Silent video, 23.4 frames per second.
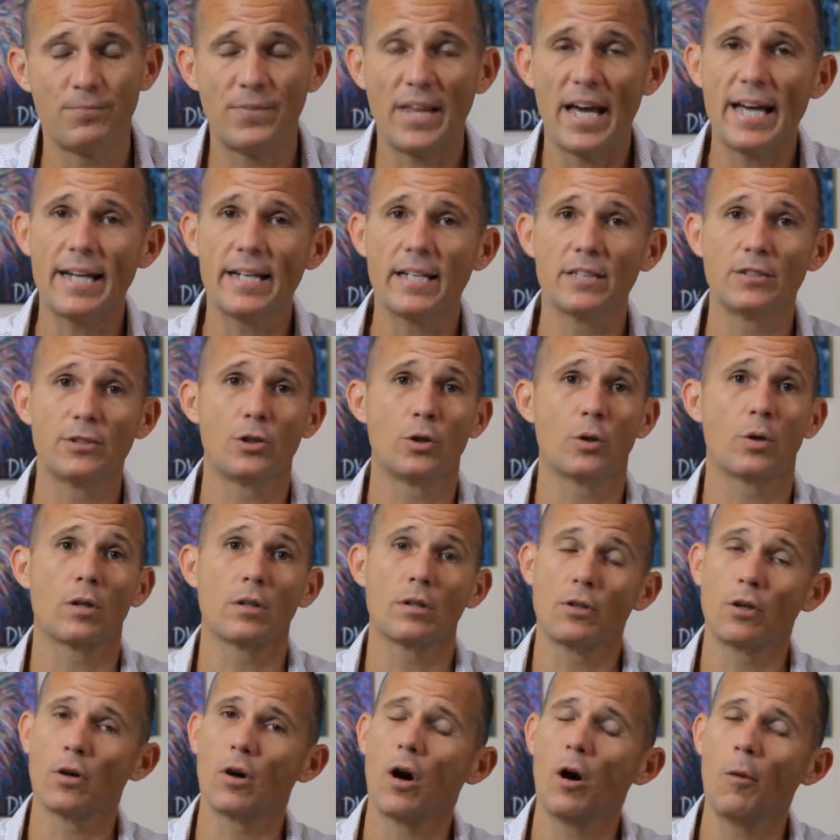That is,
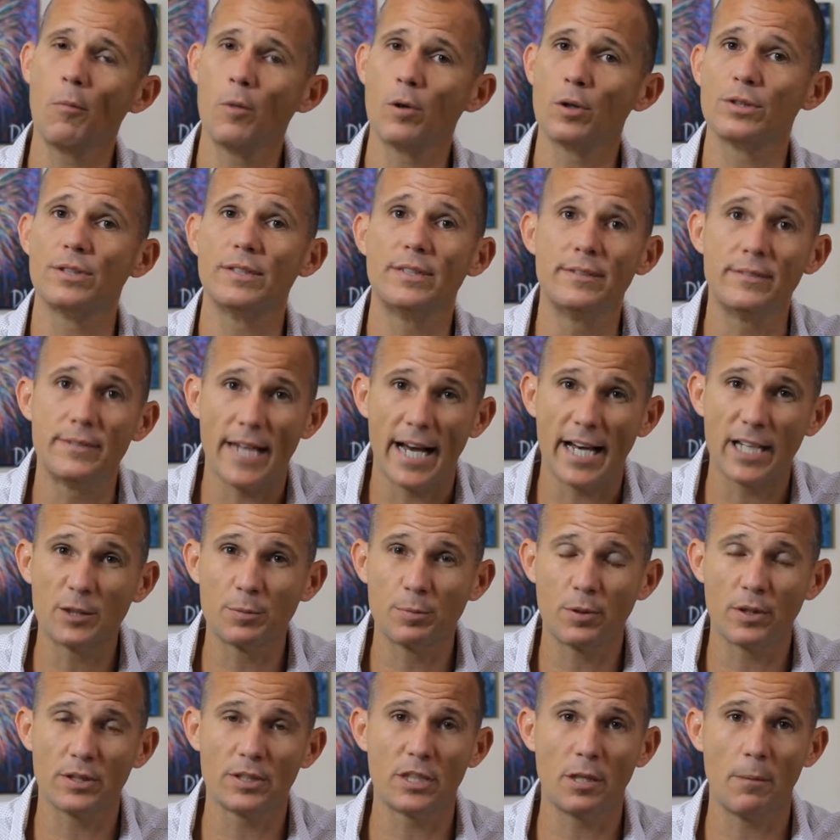you're almost
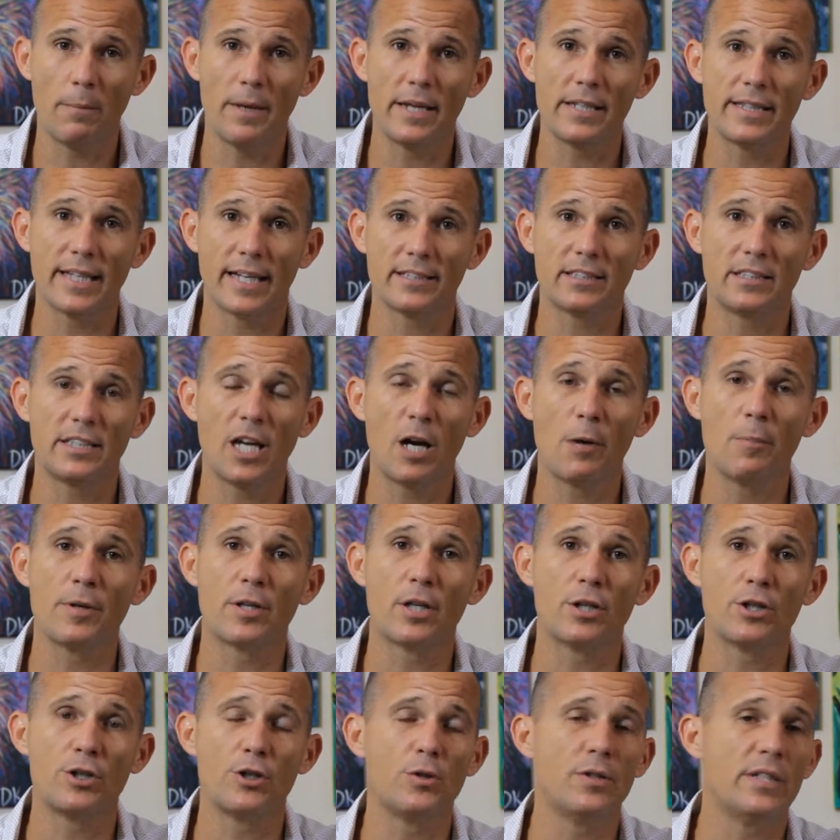desperate to make that sale
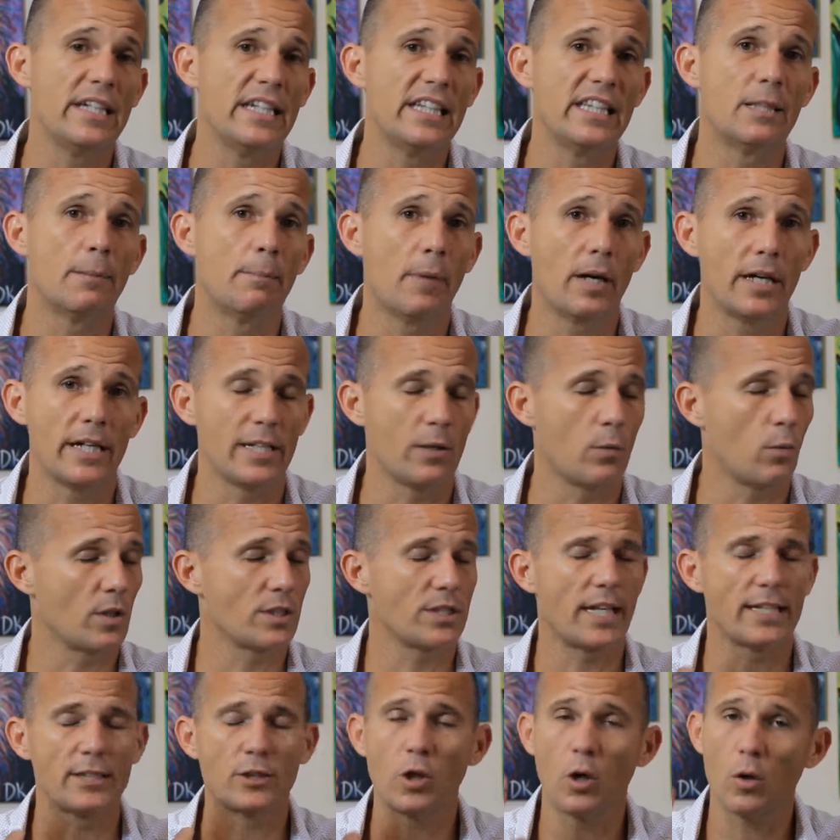because you need the money, which
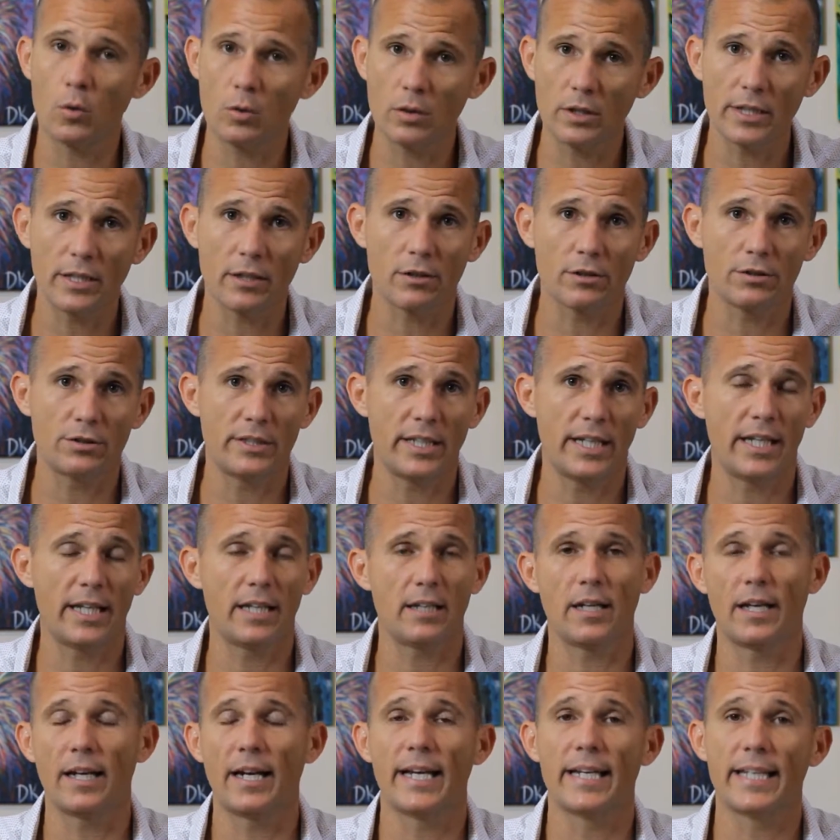I totally
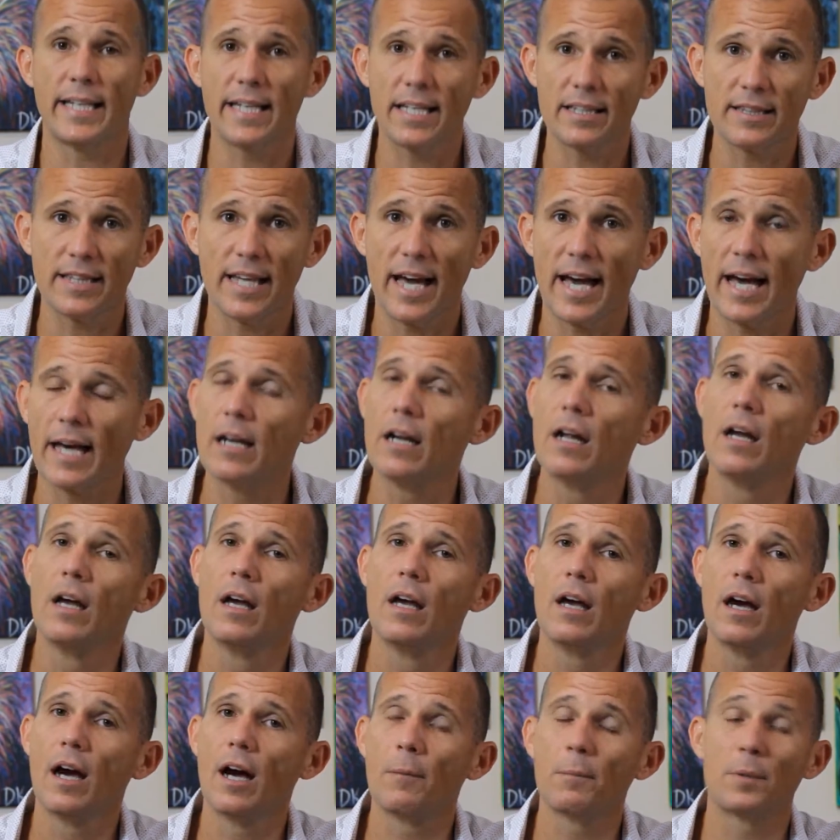understand and I get that
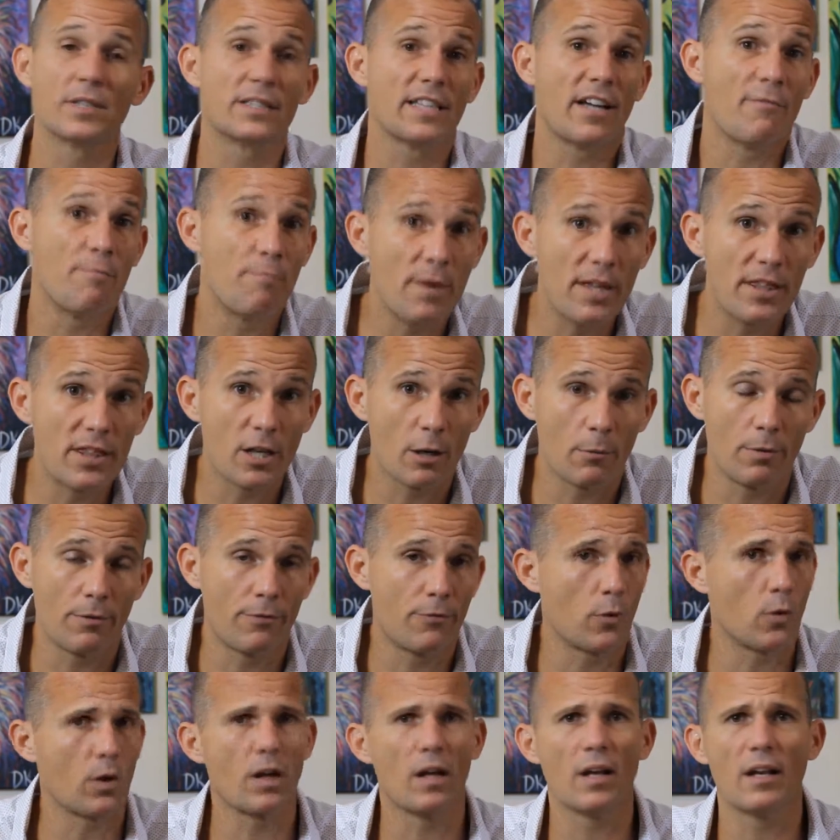because I've been there
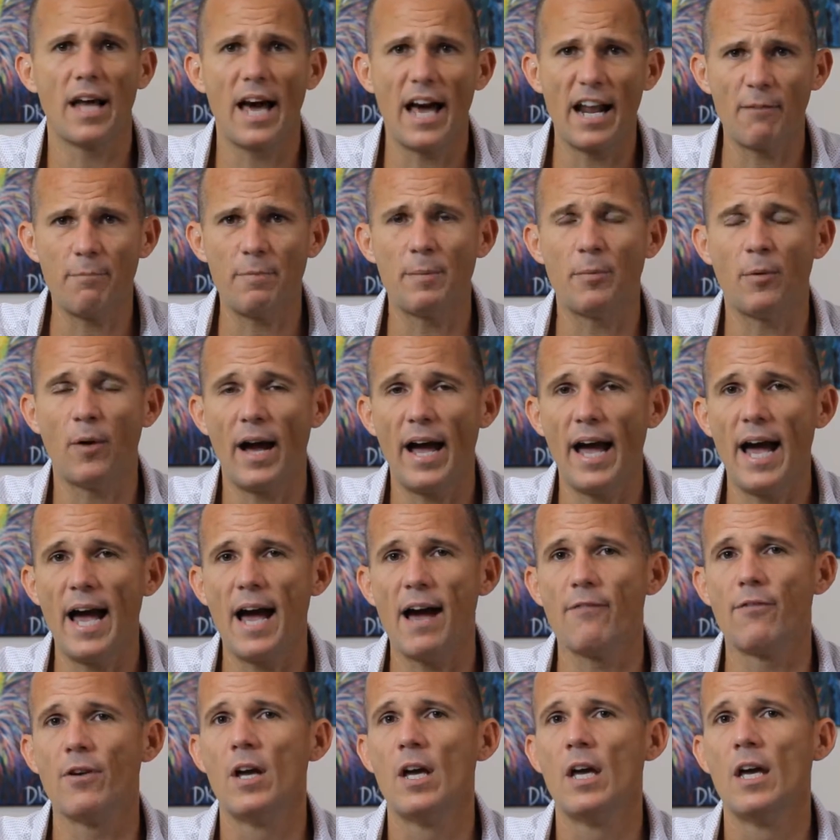before and a lot of people
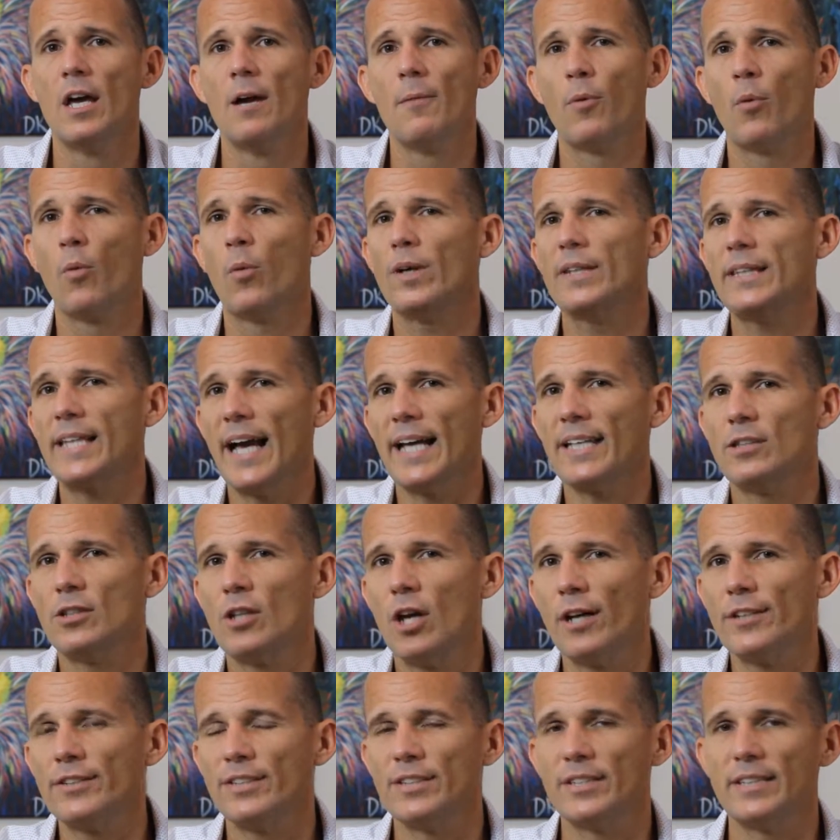have. But what that
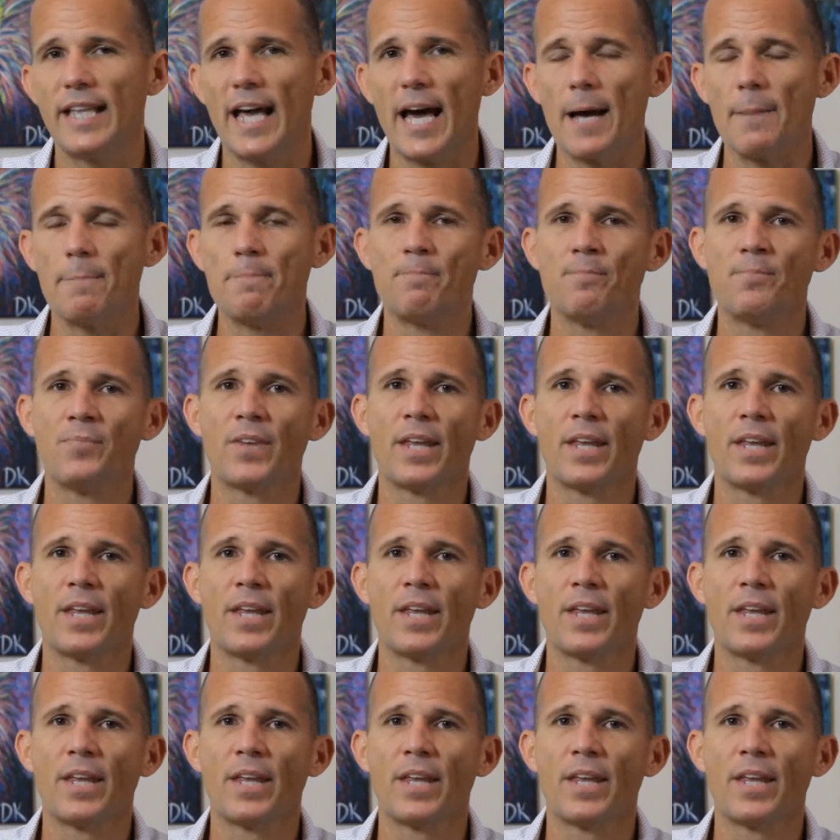does is that